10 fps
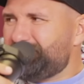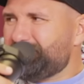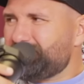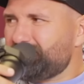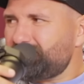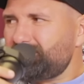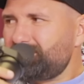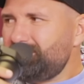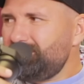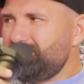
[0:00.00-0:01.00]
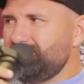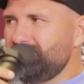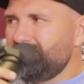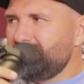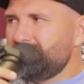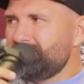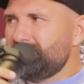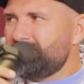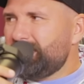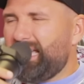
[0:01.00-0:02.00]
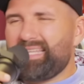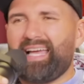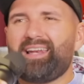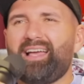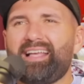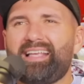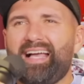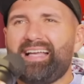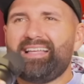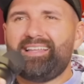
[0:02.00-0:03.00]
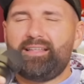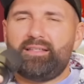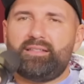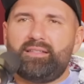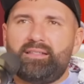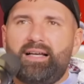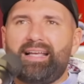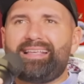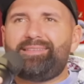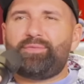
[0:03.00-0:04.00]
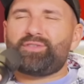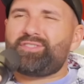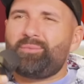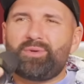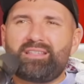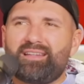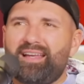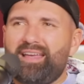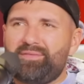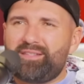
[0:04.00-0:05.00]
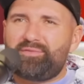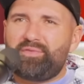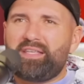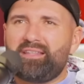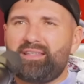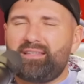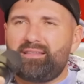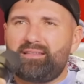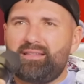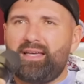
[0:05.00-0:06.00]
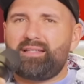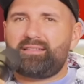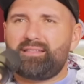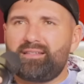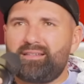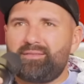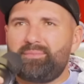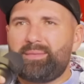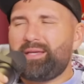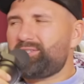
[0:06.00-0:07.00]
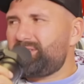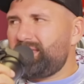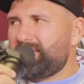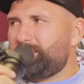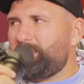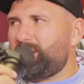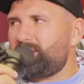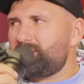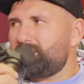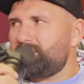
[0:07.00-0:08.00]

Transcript: I know. I kind of, I, I for some reason I have this feeling that uh, maybe I should take the Bears.